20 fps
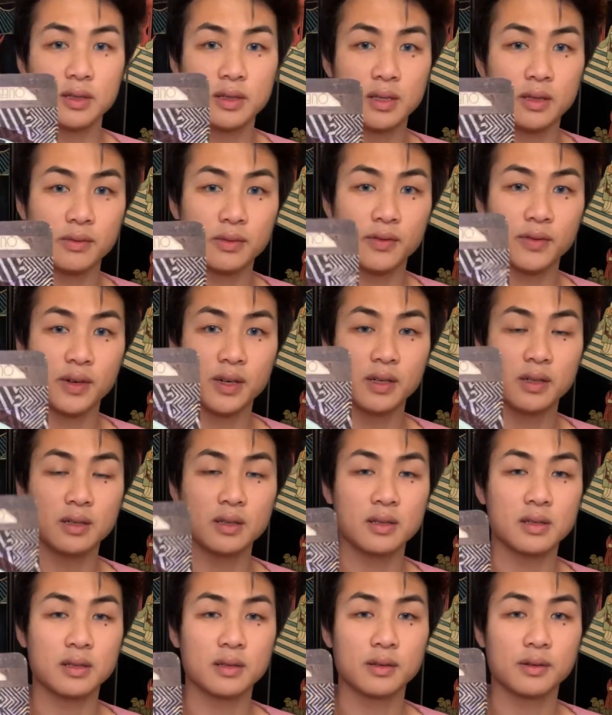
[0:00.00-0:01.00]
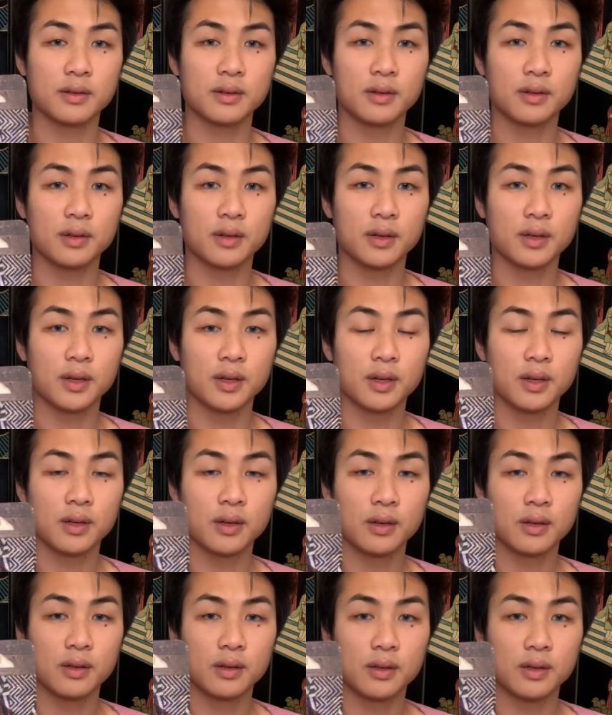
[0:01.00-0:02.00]
in reverse.
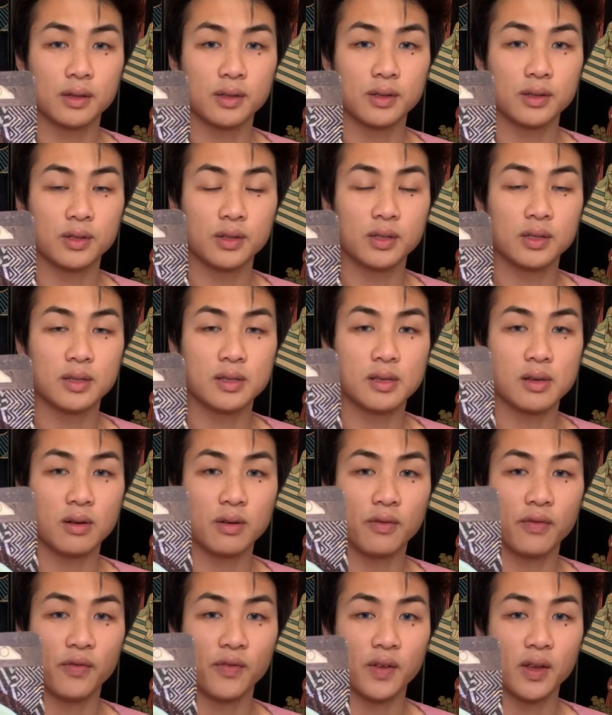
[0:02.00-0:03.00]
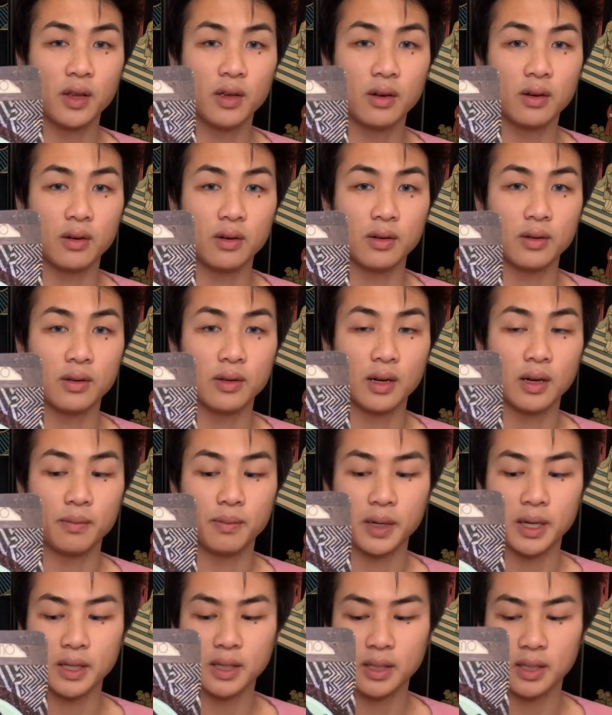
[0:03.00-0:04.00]
Because you just don't feel
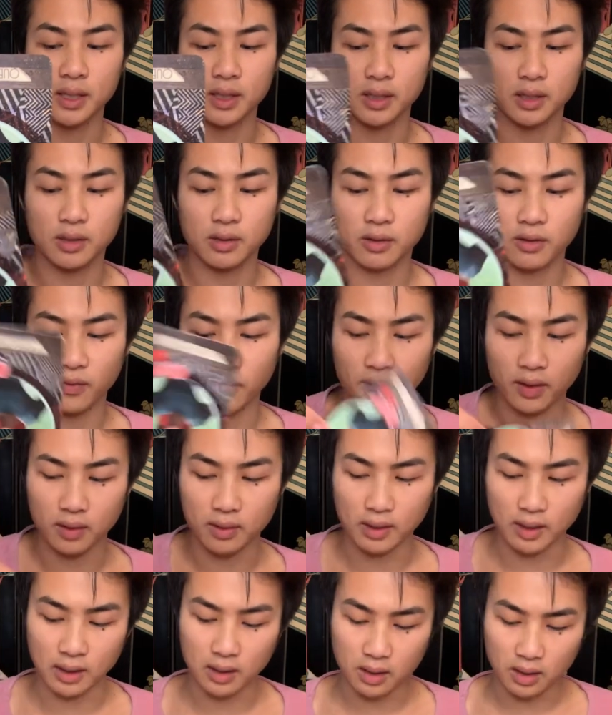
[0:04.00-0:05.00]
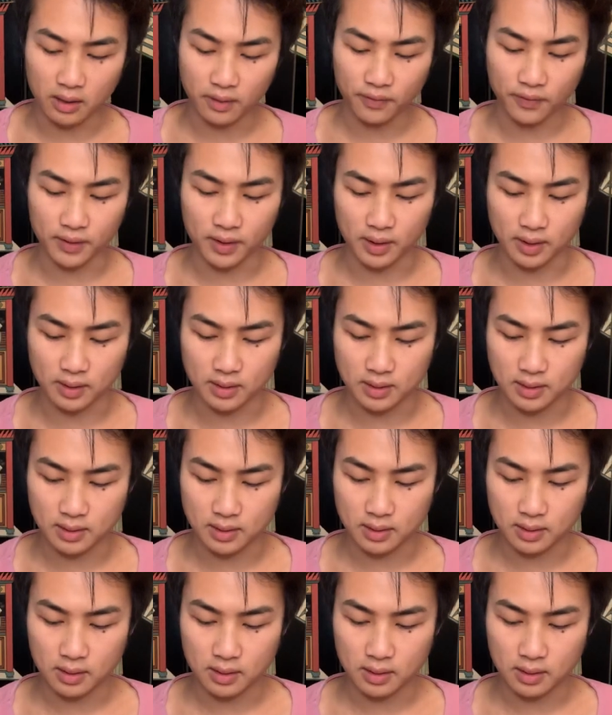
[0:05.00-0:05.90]
abundant. You don't feel that confidence.